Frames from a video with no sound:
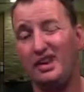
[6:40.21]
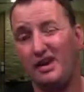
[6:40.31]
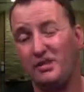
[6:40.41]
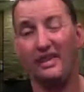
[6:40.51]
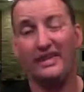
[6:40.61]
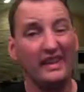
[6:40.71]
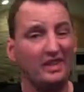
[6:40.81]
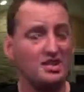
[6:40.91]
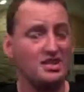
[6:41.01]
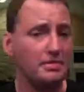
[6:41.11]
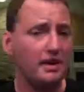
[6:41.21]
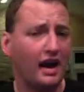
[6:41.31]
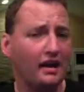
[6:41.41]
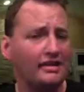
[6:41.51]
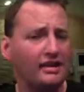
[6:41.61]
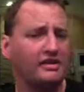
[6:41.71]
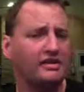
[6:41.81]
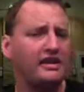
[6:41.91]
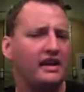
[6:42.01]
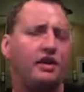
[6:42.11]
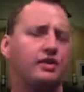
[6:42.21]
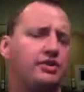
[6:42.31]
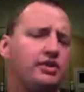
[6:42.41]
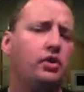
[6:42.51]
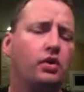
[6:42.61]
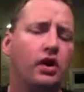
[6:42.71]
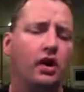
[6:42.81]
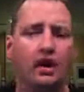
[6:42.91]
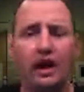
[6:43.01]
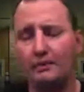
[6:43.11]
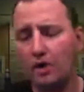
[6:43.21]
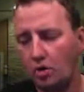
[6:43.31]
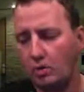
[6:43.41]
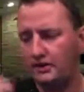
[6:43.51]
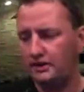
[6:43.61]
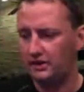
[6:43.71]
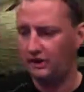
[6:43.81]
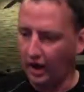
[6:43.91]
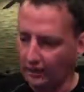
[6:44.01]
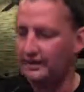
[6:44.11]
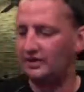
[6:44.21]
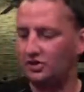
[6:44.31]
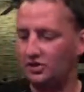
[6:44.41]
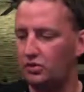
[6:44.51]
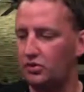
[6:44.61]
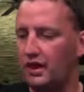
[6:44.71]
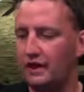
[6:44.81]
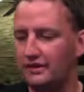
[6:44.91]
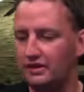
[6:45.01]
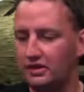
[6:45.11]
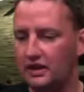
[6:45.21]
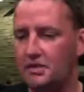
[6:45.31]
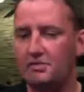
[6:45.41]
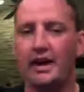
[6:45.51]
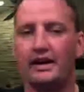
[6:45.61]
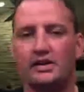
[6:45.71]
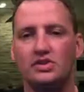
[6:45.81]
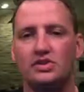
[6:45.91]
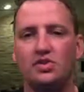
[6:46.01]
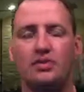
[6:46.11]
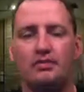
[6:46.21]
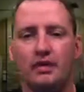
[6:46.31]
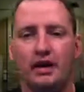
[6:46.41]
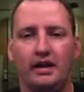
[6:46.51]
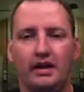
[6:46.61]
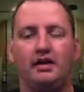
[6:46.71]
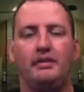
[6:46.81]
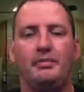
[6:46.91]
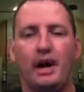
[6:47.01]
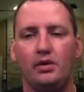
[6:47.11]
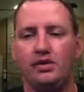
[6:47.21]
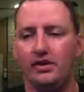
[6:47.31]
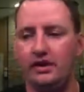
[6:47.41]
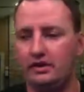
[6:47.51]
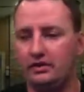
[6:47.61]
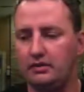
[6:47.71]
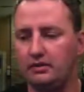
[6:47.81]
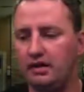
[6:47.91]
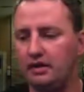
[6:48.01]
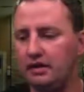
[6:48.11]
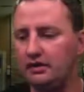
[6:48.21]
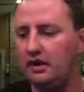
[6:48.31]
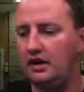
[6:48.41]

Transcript: But I think they're shipping i7s now, so I'm hoping that an update's going to roll out that's going to give me back control of my power settings for my